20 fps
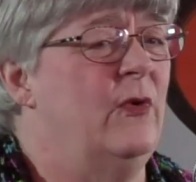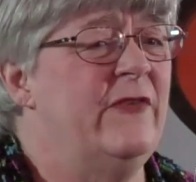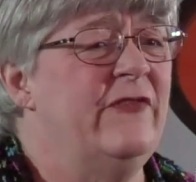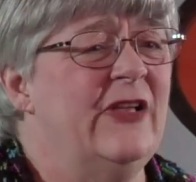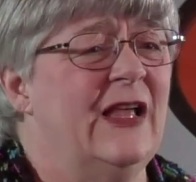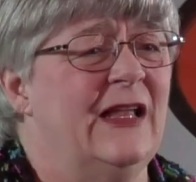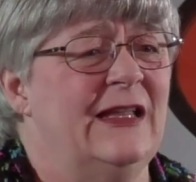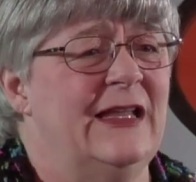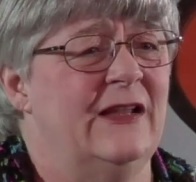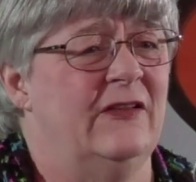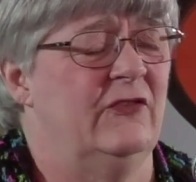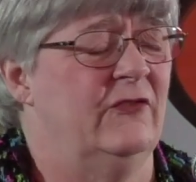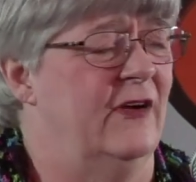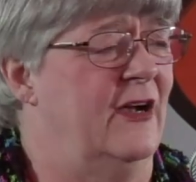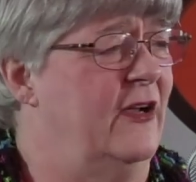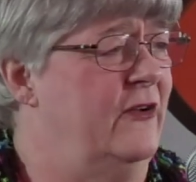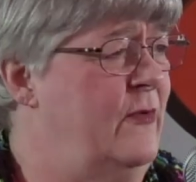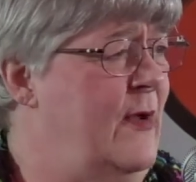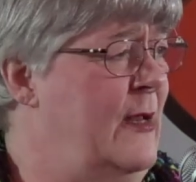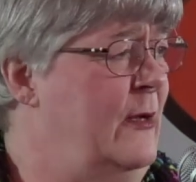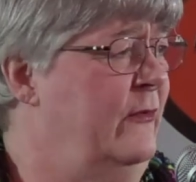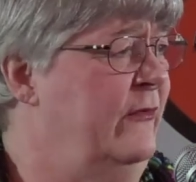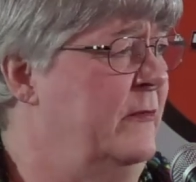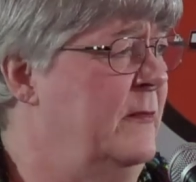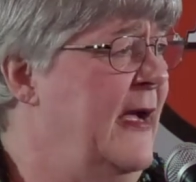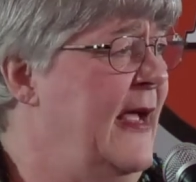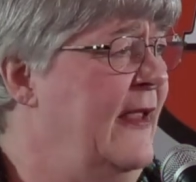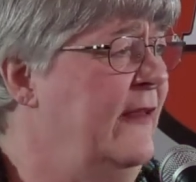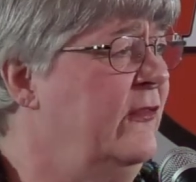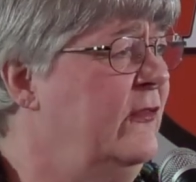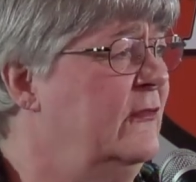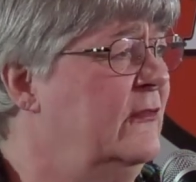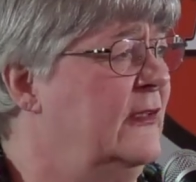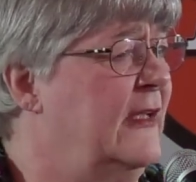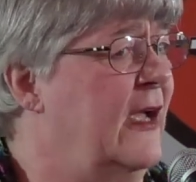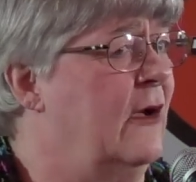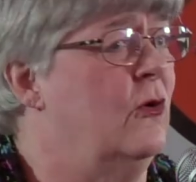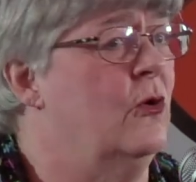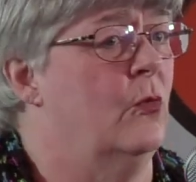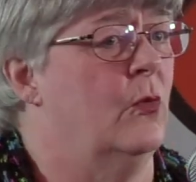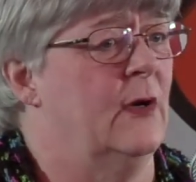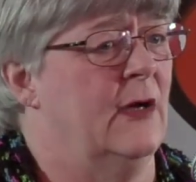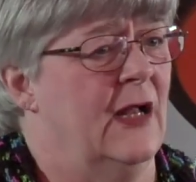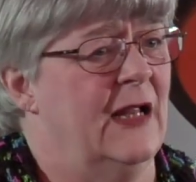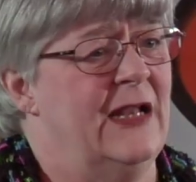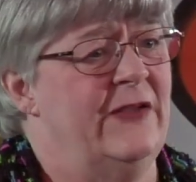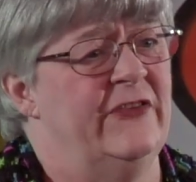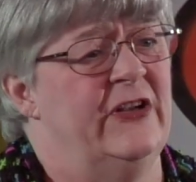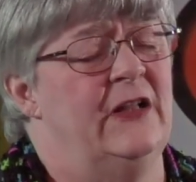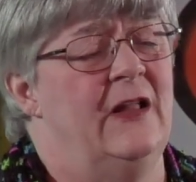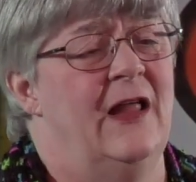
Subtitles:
We've got kids graduating from high school now who were not even